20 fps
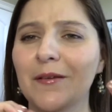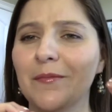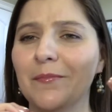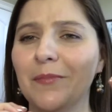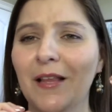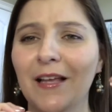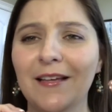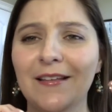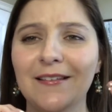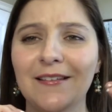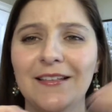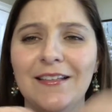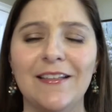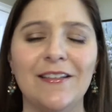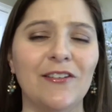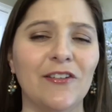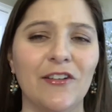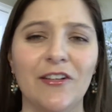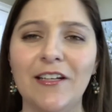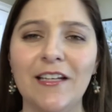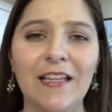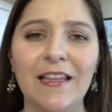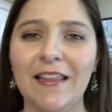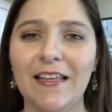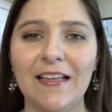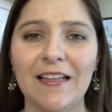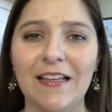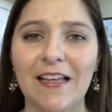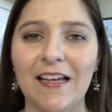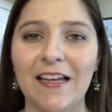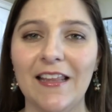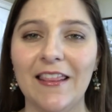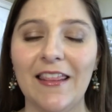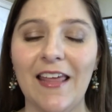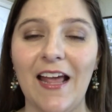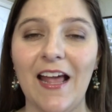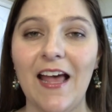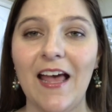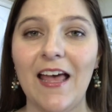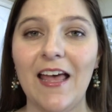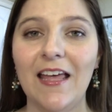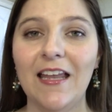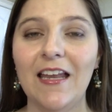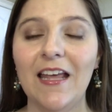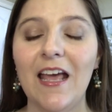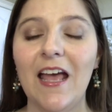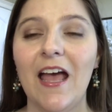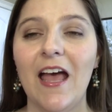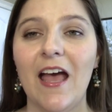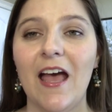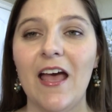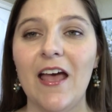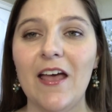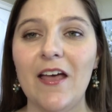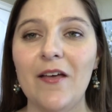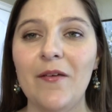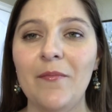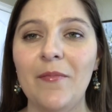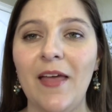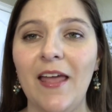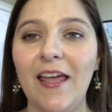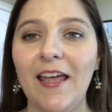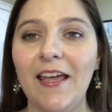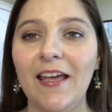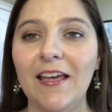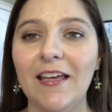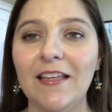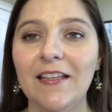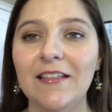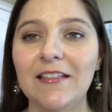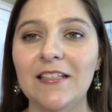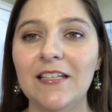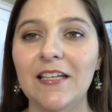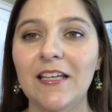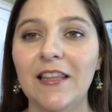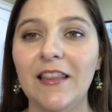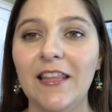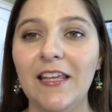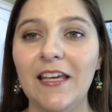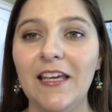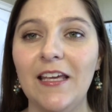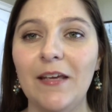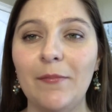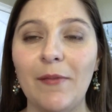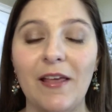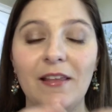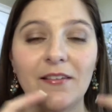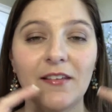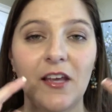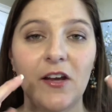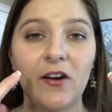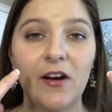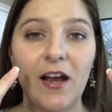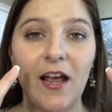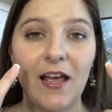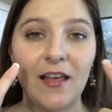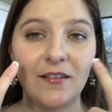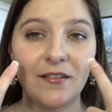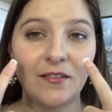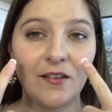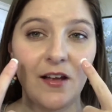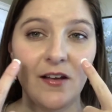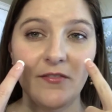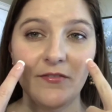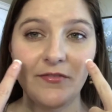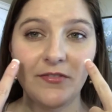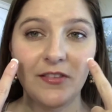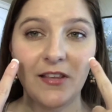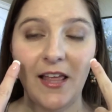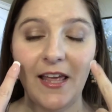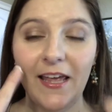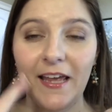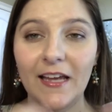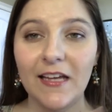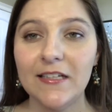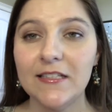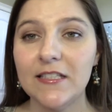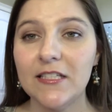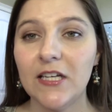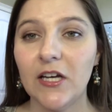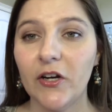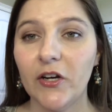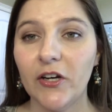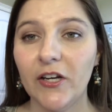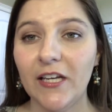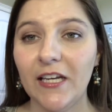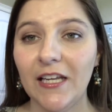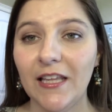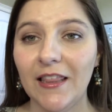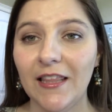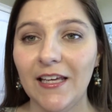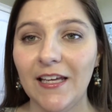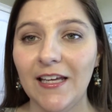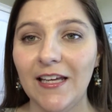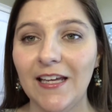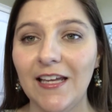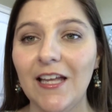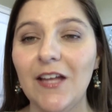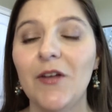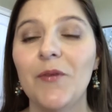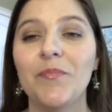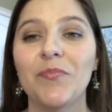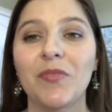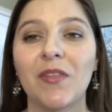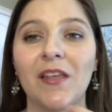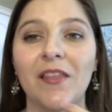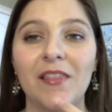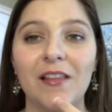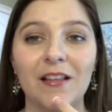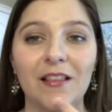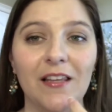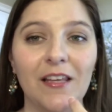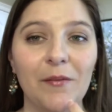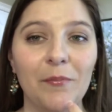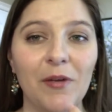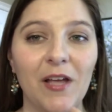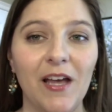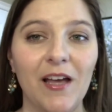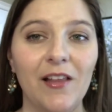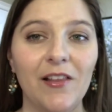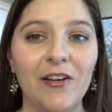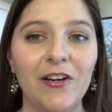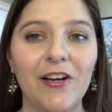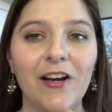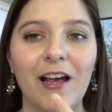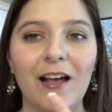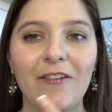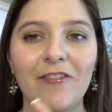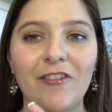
places or anything like that. And the mascara has not flaked or anything. On the lip color, I